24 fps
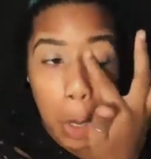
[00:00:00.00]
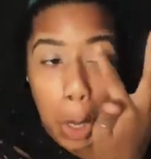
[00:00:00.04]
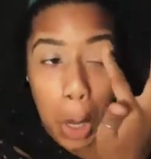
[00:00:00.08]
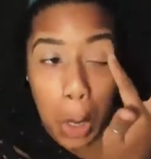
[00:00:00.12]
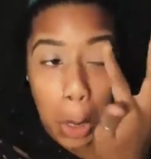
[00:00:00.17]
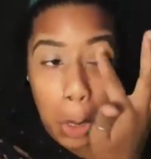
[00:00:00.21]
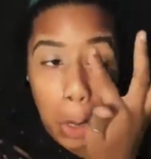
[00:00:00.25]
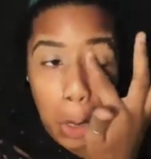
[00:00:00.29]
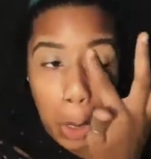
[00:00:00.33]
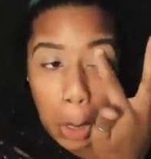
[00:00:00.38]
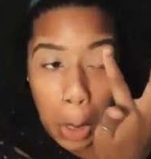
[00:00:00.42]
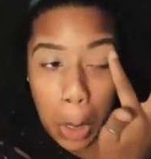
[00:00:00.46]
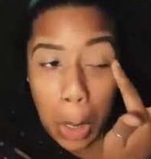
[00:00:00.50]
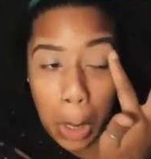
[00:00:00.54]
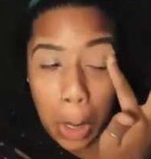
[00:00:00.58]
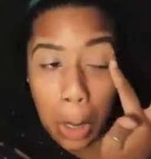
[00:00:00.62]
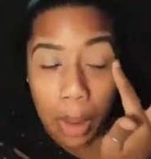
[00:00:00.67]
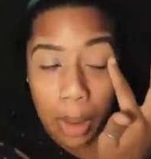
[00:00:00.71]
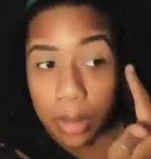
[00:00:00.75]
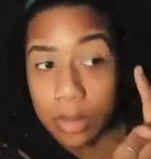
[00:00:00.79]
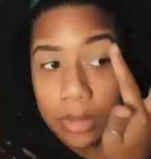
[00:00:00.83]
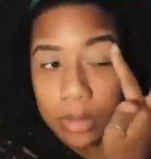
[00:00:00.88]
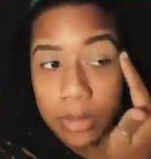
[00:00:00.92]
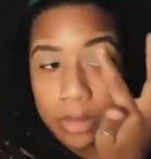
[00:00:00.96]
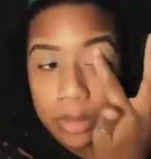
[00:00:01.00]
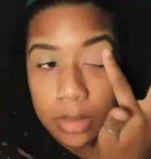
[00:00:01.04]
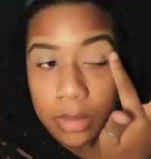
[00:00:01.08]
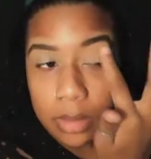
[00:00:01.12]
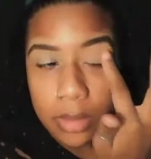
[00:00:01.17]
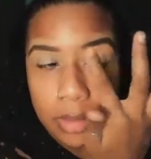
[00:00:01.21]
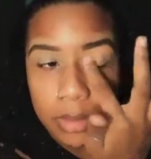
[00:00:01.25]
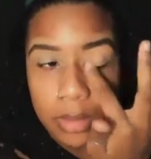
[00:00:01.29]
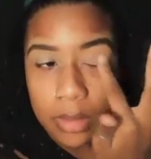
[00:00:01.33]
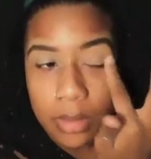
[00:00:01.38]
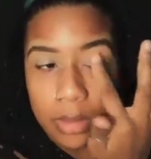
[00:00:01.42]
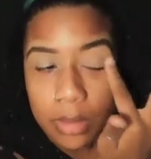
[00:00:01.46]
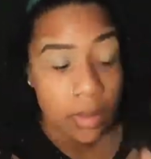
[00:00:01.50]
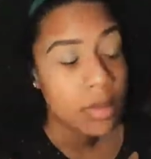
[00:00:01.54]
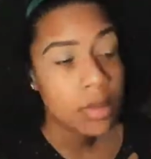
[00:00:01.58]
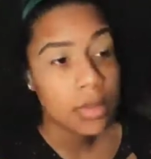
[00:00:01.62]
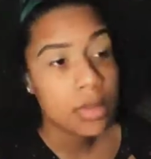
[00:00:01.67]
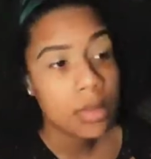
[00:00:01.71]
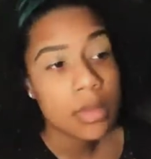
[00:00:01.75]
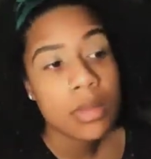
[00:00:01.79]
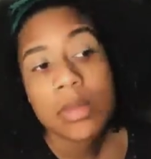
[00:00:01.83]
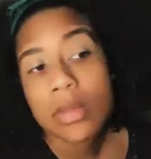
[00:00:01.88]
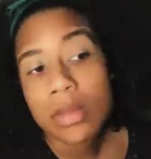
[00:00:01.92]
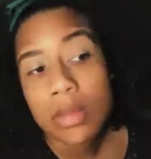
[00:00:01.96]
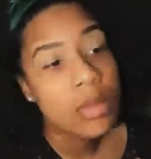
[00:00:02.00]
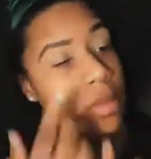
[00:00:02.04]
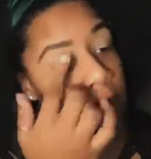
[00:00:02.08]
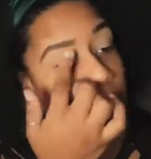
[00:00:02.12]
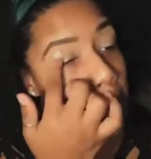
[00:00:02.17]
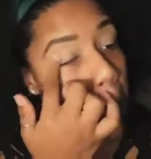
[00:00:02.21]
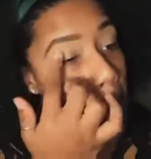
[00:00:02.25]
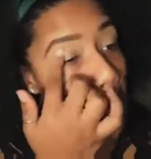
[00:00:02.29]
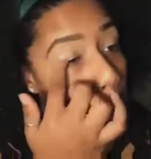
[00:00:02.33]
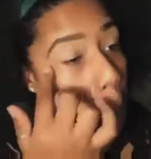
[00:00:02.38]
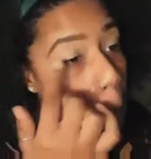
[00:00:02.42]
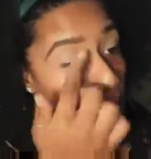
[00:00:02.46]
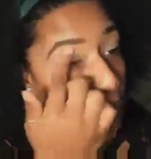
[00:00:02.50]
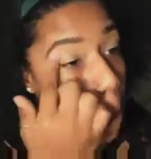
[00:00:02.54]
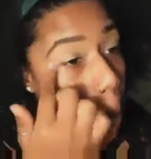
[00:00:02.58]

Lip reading: put on underneath my eyebrow. So I put that on,